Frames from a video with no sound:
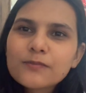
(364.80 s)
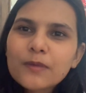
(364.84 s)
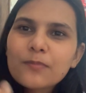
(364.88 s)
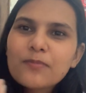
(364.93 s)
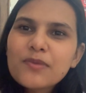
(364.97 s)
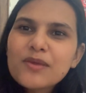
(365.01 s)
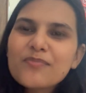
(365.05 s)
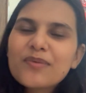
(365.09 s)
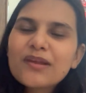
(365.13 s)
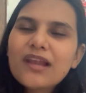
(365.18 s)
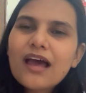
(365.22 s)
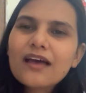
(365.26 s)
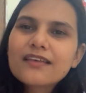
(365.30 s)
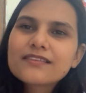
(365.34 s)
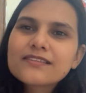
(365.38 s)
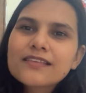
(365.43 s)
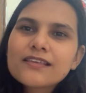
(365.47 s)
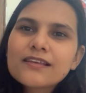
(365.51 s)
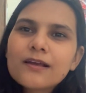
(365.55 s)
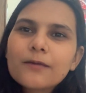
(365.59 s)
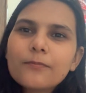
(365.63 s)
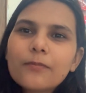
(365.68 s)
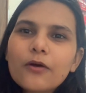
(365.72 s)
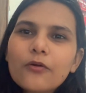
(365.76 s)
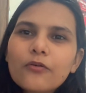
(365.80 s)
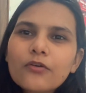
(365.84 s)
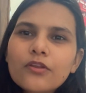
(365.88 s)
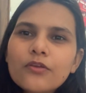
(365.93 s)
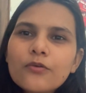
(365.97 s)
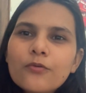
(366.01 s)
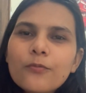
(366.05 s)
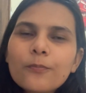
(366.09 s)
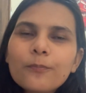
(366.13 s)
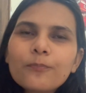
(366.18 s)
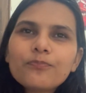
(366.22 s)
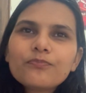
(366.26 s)
when people are asking about
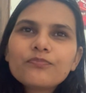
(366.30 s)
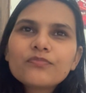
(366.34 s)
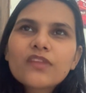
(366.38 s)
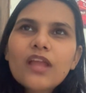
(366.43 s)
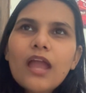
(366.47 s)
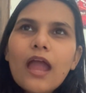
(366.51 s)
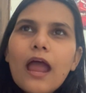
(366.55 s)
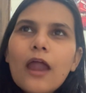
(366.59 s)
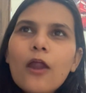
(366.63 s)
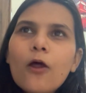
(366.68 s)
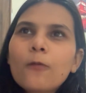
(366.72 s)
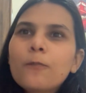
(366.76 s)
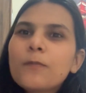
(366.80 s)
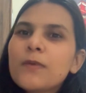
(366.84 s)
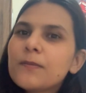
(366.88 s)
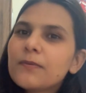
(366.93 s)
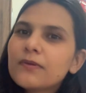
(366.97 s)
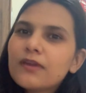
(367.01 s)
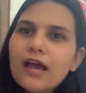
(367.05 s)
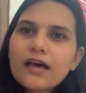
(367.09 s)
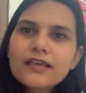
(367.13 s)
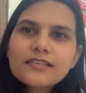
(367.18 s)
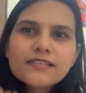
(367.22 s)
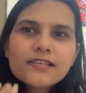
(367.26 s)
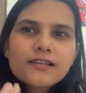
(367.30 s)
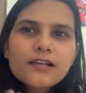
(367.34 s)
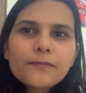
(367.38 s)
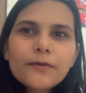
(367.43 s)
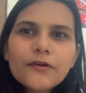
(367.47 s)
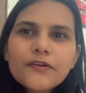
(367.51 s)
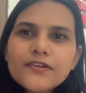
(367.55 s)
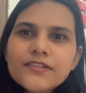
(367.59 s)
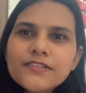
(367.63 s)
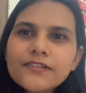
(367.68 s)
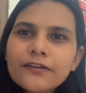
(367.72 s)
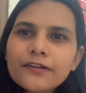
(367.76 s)
you, or people are asking
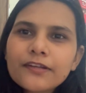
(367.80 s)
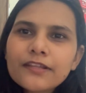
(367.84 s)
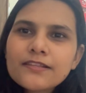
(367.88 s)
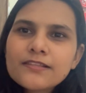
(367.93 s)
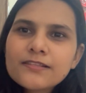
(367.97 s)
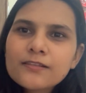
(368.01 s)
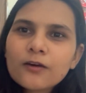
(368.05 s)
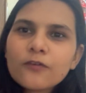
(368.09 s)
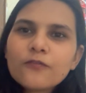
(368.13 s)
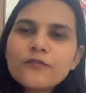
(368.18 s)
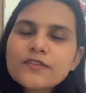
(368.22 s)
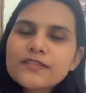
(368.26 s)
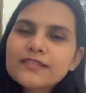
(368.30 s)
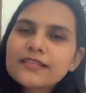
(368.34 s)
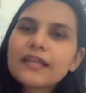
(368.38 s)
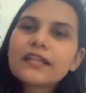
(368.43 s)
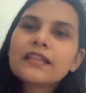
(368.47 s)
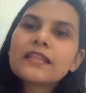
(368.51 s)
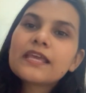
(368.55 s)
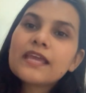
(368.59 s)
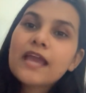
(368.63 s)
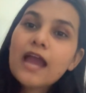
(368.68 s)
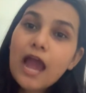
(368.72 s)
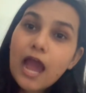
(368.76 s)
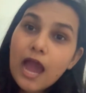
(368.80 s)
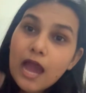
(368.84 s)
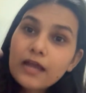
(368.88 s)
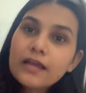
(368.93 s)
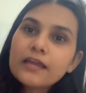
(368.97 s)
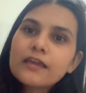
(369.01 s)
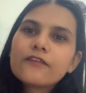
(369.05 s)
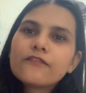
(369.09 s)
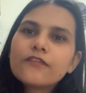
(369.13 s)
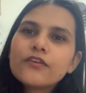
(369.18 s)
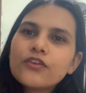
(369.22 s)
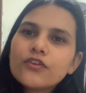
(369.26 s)
about certain service, then they are
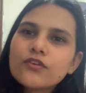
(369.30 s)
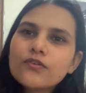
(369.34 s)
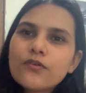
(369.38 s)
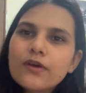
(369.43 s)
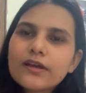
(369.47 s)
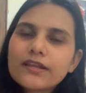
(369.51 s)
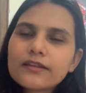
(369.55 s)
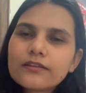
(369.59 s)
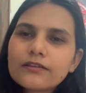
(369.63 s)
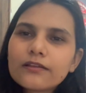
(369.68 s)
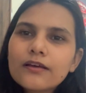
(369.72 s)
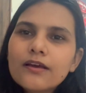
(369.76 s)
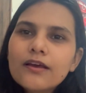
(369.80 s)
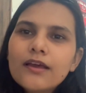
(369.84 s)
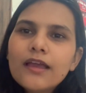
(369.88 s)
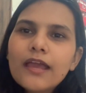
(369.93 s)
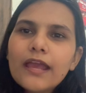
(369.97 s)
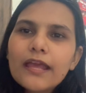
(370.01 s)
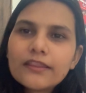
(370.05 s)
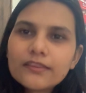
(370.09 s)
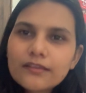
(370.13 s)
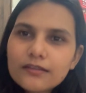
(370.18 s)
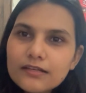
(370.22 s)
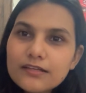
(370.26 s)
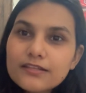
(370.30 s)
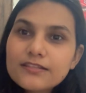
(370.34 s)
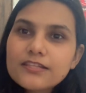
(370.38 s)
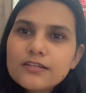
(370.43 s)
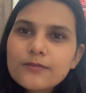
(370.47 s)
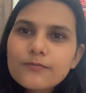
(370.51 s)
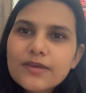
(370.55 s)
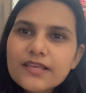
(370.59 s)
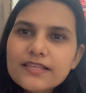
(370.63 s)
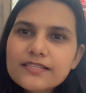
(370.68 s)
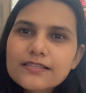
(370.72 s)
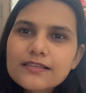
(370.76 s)
giving you in the
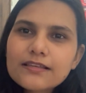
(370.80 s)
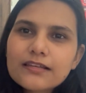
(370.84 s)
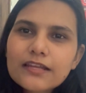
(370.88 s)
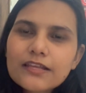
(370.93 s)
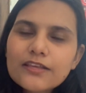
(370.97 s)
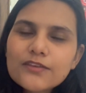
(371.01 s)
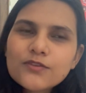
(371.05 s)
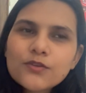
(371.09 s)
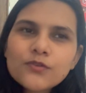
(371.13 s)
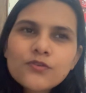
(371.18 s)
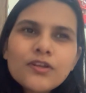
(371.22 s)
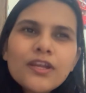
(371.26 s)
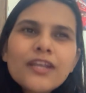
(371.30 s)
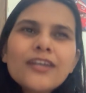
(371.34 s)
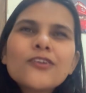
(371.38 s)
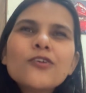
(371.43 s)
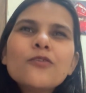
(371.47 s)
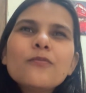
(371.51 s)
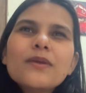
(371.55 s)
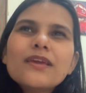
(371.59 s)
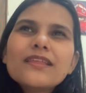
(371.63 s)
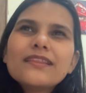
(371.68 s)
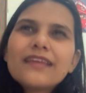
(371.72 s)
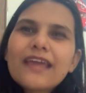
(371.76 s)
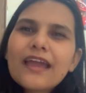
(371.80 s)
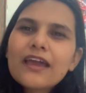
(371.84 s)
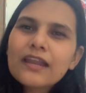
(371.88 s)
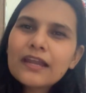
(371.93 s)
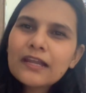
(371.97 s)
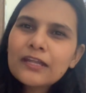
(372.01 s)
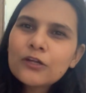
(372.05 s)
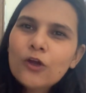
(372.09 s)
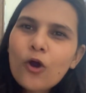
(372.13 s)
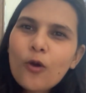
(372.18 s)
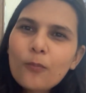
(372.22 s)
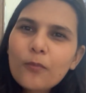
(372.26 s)
list basically. So you need to be there
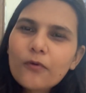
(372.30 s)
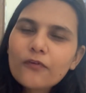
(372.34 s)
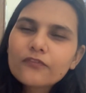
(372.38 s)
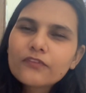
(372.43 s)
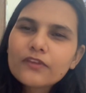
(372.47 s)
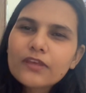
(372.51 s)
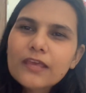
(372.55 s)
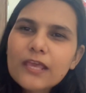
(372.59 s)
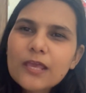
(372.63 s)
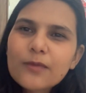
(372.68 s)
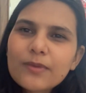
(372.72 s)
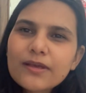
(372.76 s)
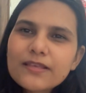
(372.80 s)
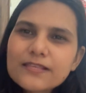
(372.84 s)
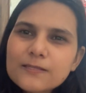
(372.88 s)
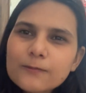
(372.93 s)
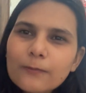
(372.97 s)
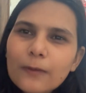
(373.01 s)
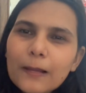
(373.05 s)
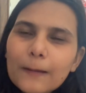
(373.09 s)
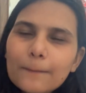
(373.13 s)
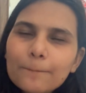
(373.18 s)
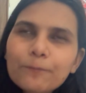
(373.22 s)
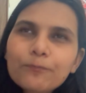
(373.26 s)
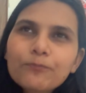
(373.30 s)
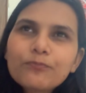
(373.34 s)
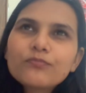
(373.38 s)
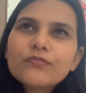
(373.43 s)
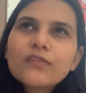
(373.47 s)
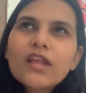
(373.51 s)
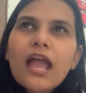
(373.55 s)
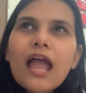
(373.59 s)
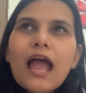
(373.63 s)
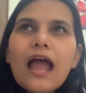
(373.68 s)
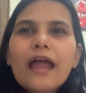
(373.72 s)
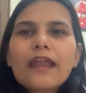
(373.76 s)
in top of the game as well.
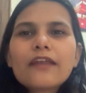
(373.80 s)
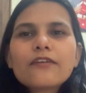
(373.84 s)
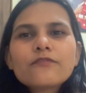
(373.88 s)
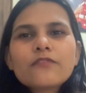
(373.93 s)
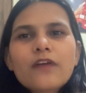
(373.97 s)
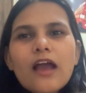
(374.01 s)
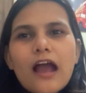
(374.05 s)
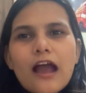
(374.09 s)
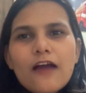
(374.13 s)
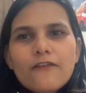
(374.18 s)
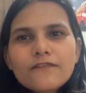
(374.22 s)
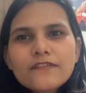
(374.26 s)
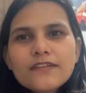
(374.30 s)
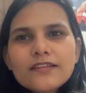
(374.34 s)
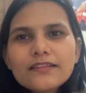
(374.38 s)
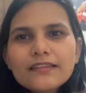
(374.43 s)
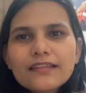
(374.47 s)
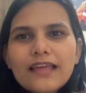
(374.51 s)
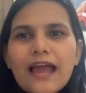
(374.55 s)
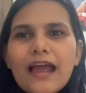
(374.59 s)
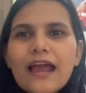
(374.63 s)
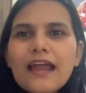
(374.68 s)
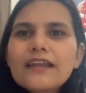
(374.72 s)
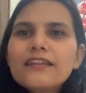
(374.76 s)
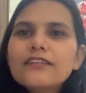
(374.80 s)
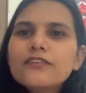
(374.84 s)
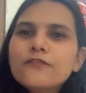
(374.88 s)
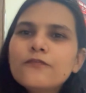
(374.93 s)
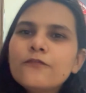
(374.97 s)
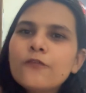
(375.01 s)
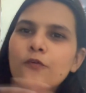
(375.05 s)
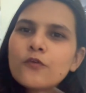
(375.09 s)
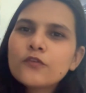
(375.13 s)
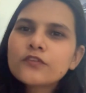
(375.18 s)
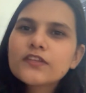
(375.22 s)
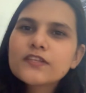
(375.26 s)
And after that, the
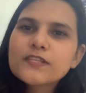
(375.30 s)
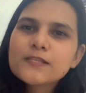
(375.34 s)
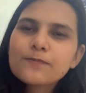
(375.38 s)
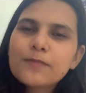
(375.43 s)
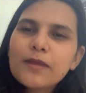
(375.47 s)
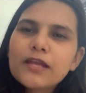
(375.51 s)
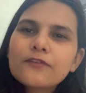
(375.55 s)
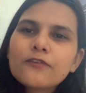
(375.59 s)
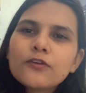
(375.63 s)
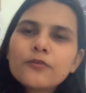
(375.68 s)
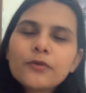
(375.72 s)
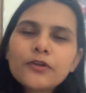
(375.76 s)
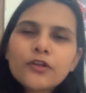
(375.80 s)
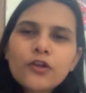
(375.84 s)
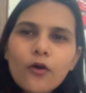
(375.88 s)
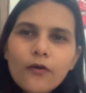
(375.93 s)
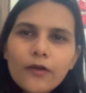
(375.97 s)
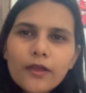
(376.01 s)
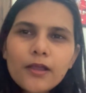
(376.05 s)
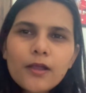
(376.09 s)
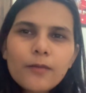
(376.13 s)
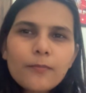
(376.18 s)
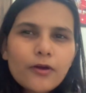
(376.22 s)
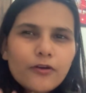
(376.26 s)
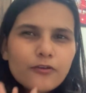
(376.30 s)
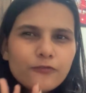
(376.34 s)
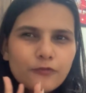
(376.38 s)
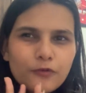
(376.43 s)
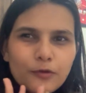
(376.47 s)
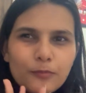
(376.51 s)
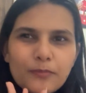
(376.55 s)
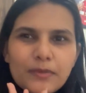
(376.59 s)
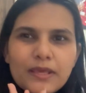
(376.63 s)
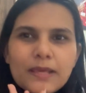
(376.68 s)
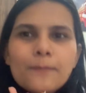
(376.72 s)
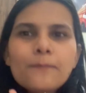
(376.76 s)
fourth aspect we'll be talking about
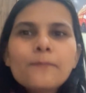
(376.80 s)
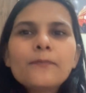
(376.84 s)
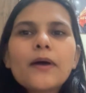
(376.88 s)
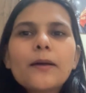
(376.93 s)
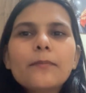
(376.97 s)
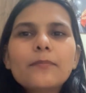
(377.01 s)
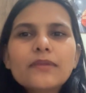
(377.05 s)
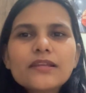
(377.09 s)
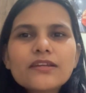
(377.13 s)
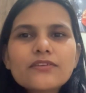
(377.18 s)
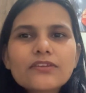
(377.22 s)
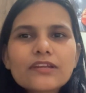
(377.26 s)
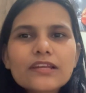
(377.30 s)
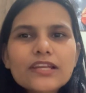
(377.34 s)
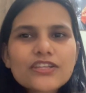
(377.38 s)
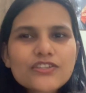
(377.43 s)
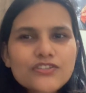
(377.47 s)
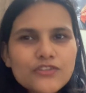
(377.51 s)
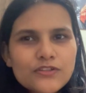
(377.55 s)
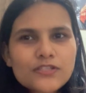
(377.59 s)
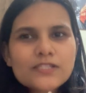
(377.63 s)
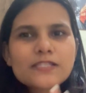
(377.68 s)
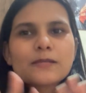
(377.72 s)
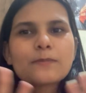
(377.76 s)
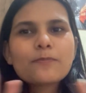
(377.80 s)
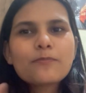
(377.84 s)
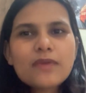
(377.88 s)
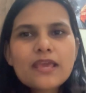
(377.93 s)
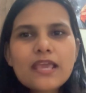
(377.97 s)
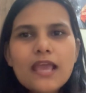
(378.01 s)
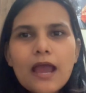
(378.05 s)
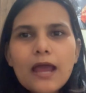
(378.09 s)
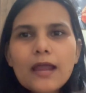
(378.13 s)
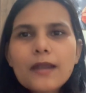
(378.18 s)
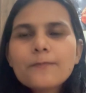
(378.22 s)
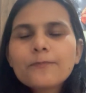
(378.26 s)
would be public relations and
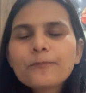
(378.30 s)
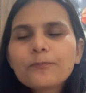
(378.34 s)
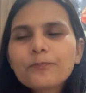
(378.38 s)
PR.